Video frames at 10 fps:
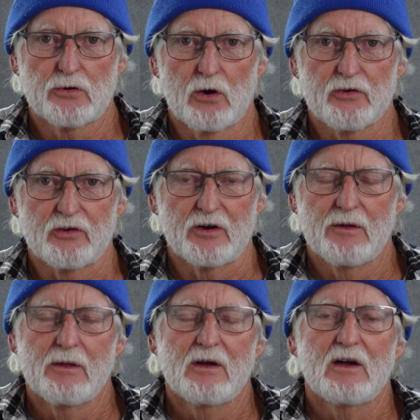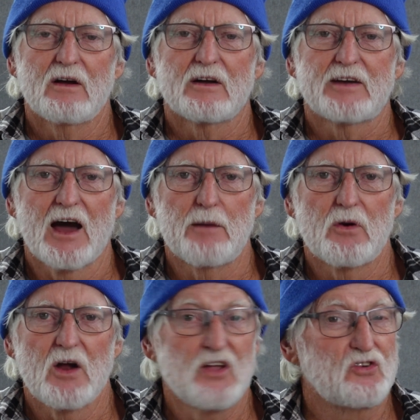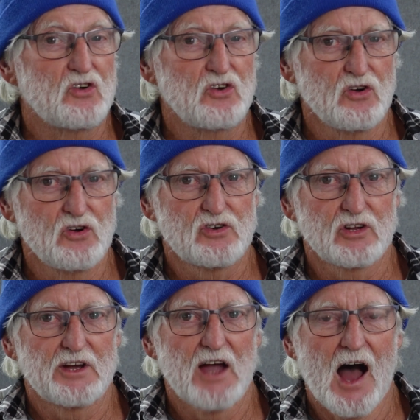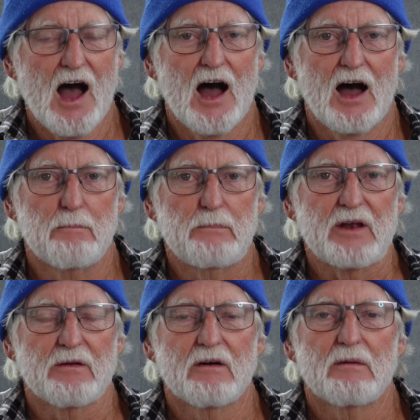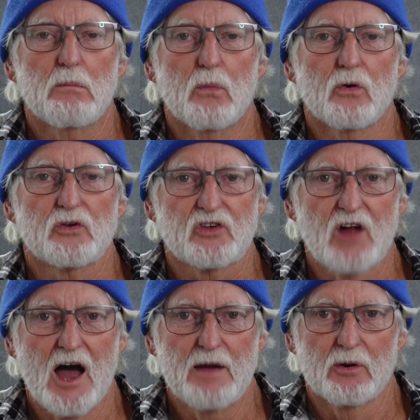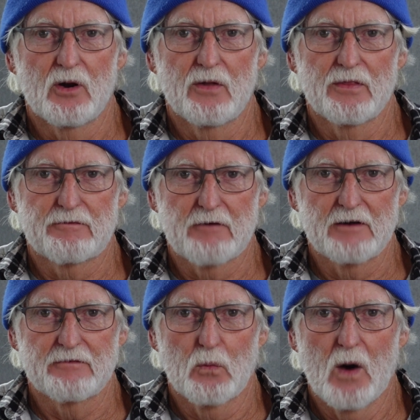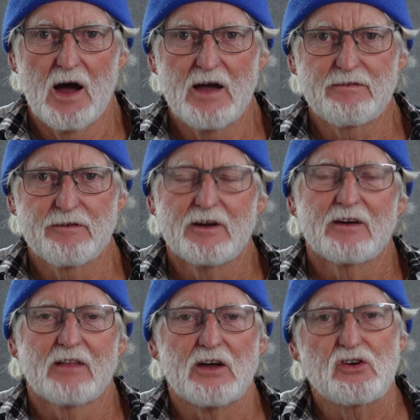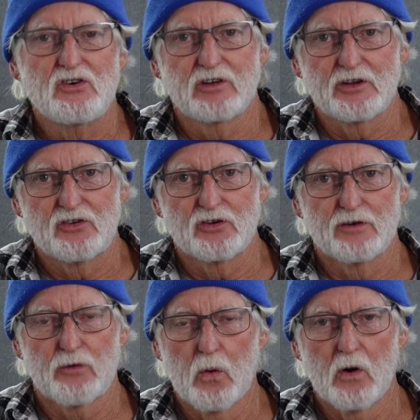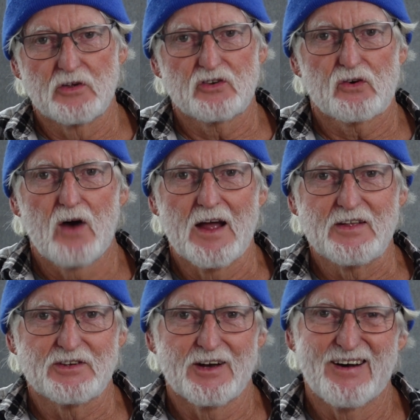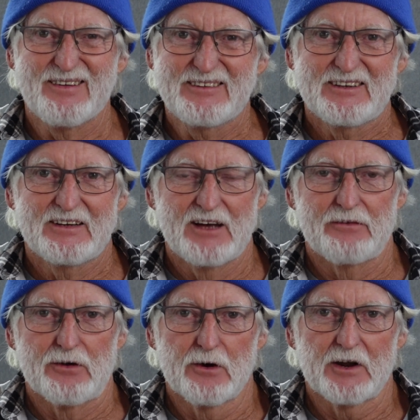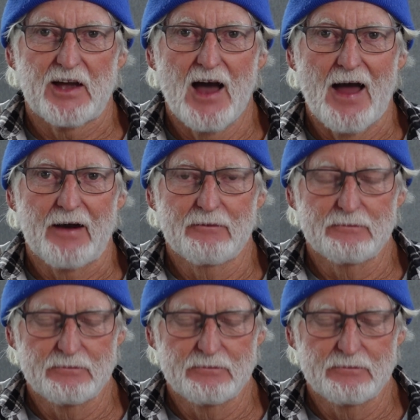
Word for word: cross it. Catamarans usually are a bit more stable on the front of a wave. They usually surf quite straight. So if you're on a cat,